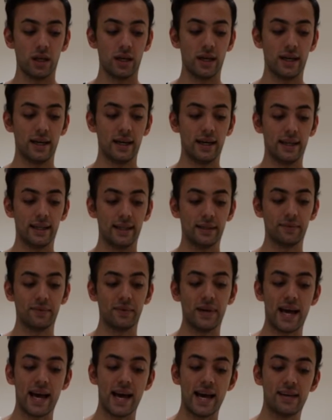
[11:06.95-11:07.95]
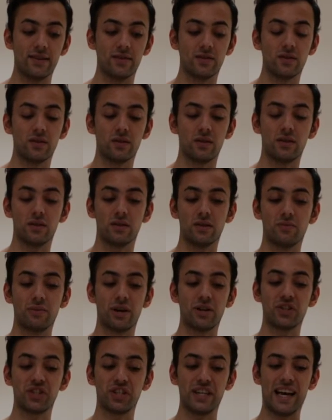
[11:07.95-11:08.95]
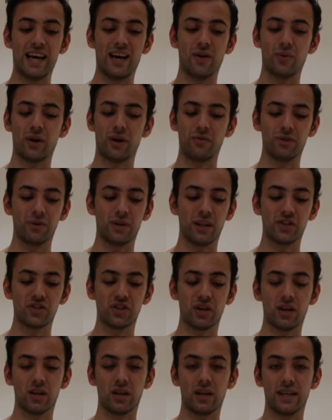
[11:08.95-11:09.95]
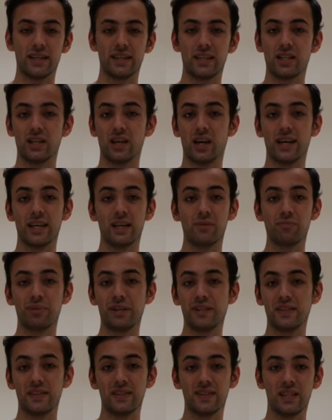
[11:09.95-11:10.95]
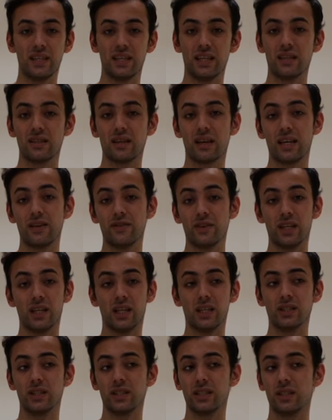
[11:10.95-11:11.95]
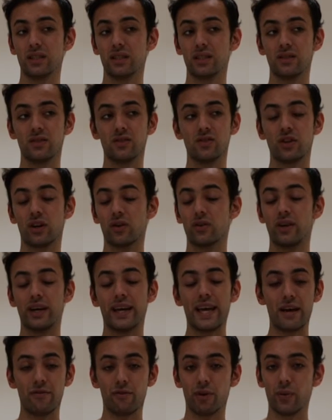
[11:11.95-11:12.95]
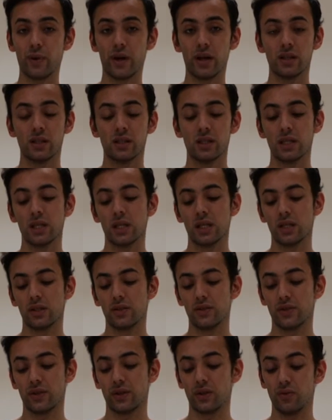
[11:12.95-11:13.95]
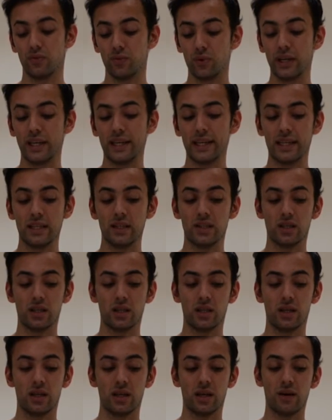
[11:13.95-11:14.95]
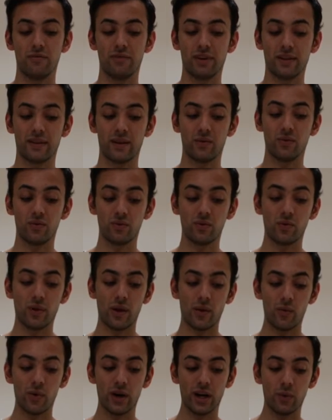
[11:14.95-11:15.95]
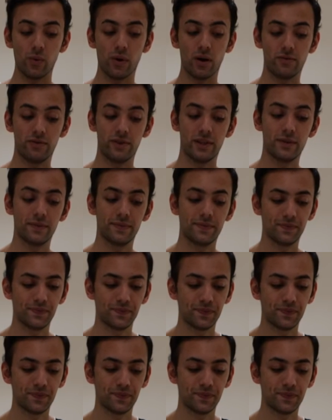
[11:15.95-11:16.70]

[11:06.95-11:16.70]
And especially now where I feel like jump light at night in busy cities, I live in London, there's jump light everywhere. So you really need to, I think they're really worth it.